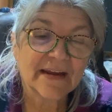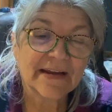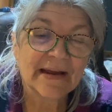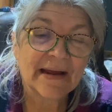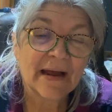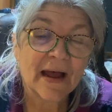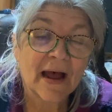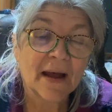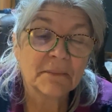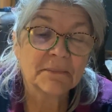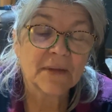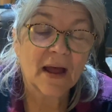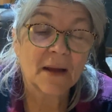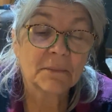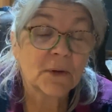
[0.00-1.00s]

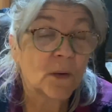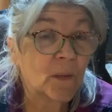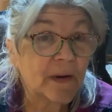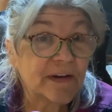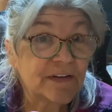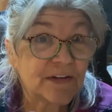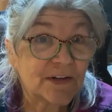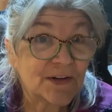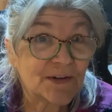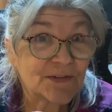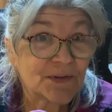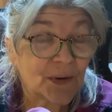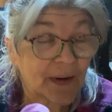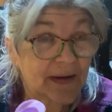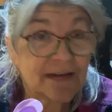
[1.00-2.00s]
I'm going to,
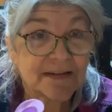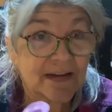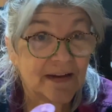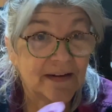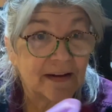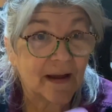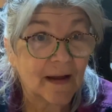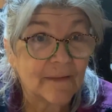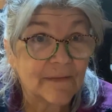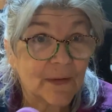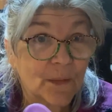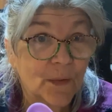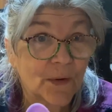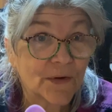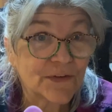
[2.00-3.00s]
so I can tell you if it
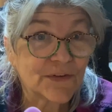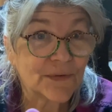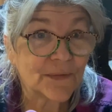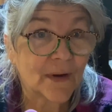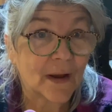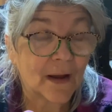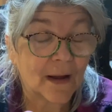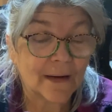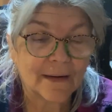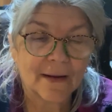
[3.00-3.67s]
works or not.